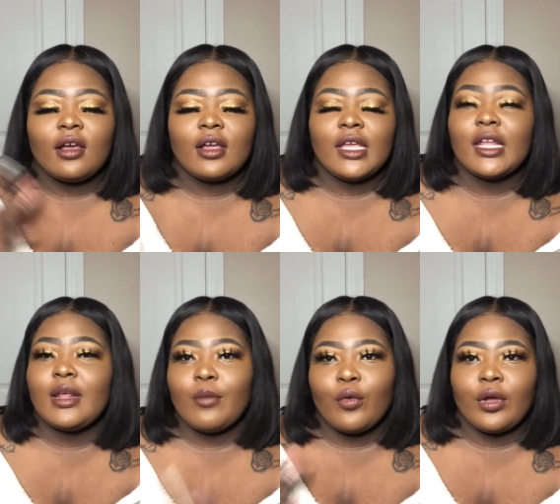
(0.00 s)

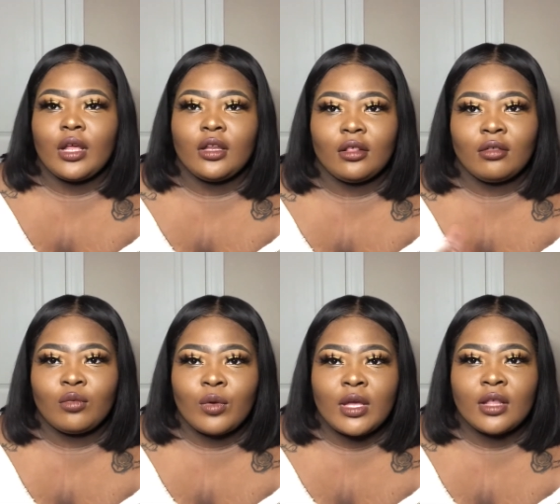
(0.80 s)
getting more into the
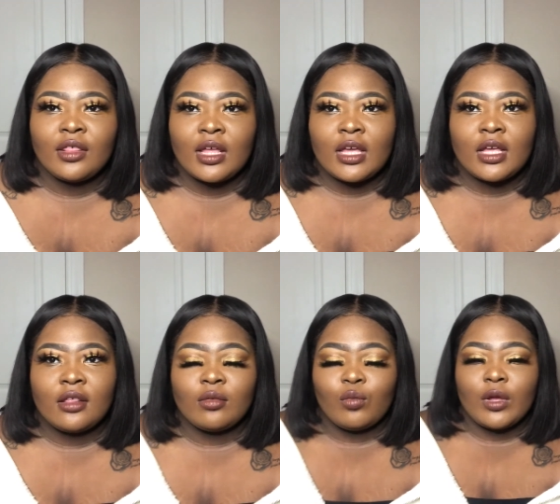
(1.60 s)
swing of
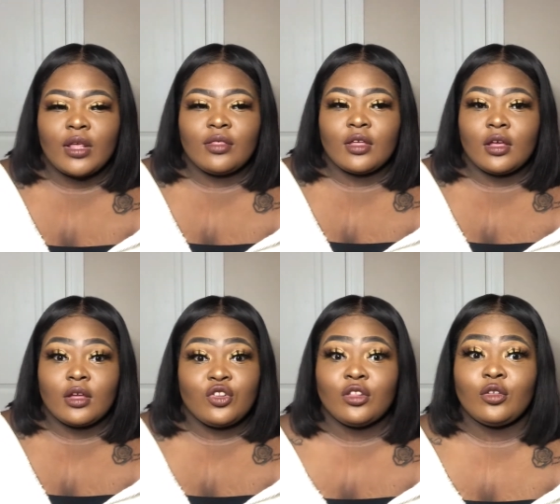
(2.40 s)
things with
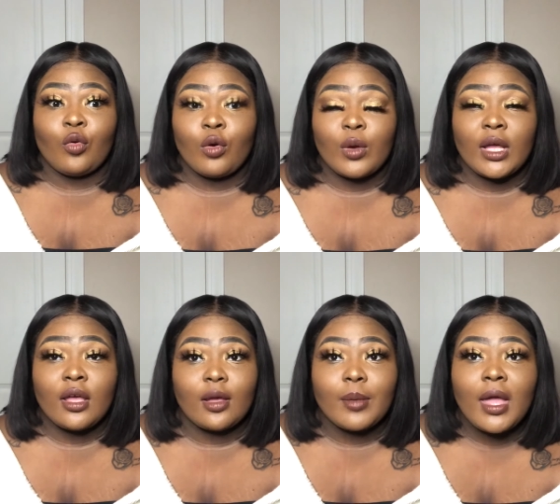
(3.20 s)
just growing
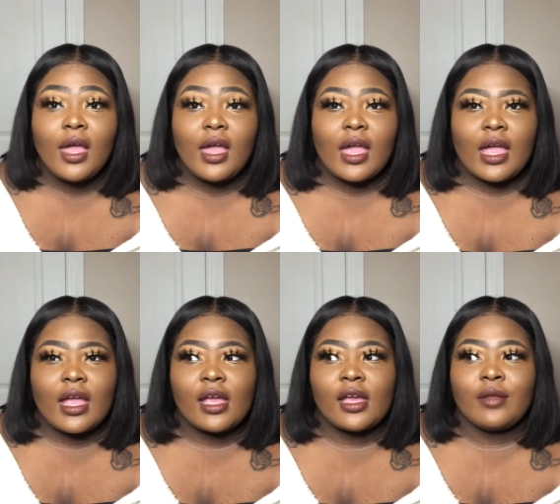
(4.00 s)
up.
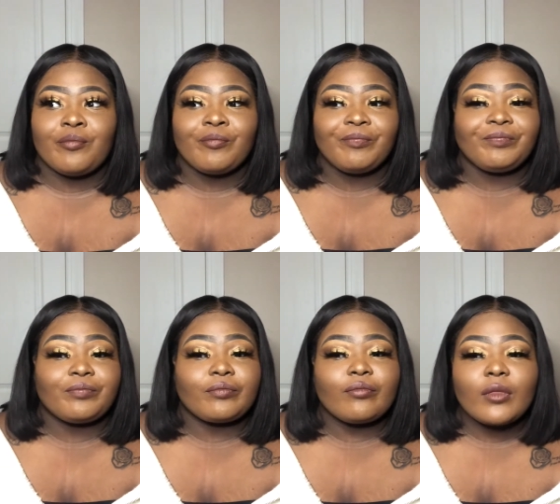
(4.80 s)
And
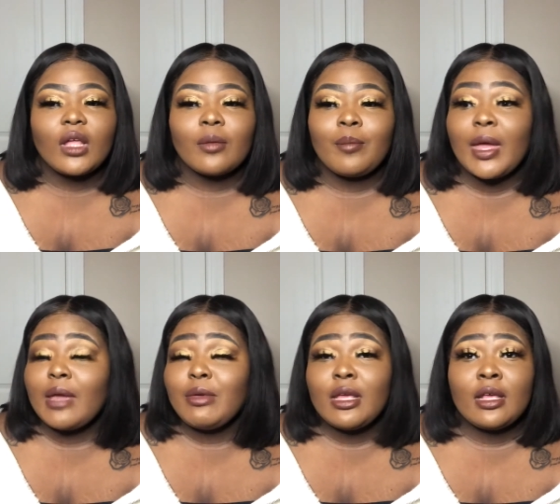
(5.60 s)

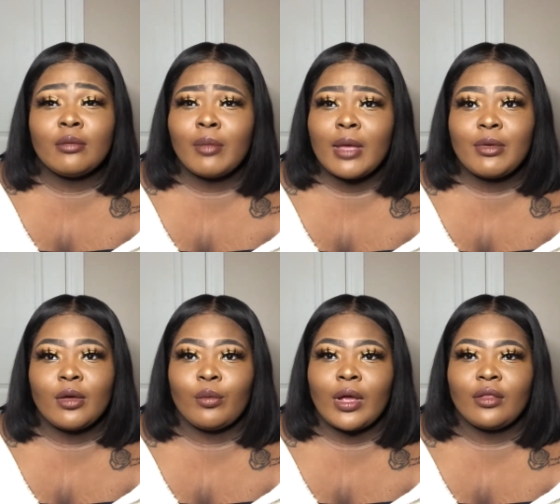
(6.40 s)
maybe
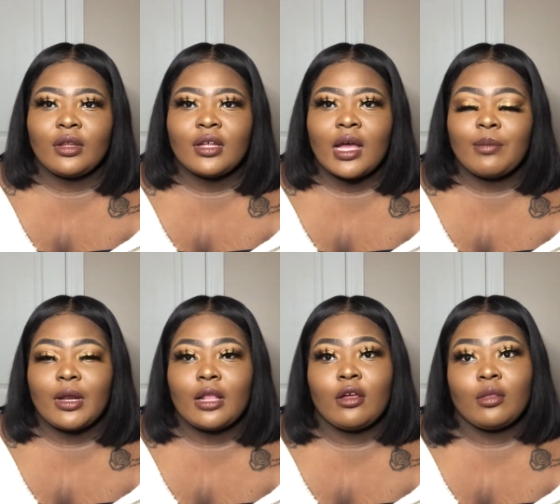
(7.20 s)
around the time that
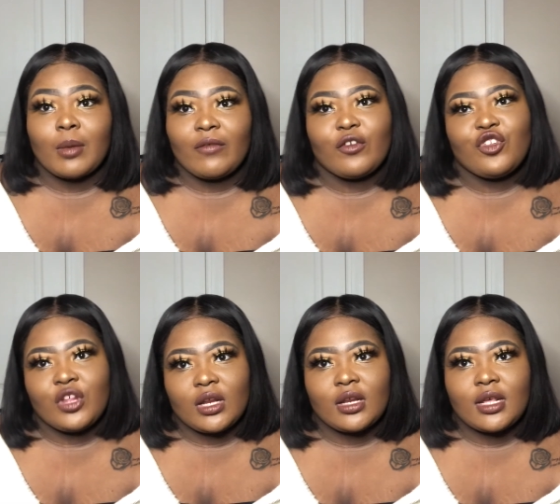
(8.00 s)
I lost my
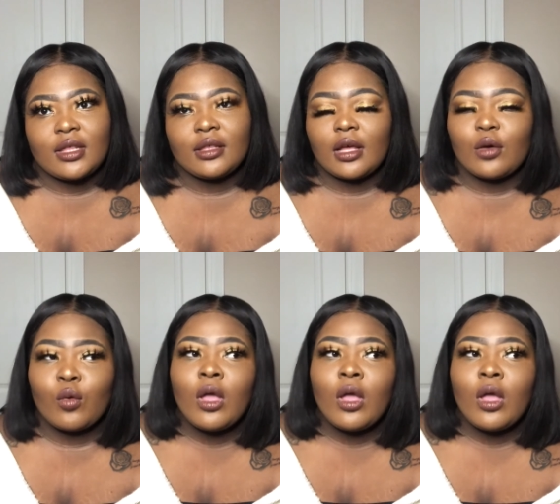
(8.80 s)
virginity. So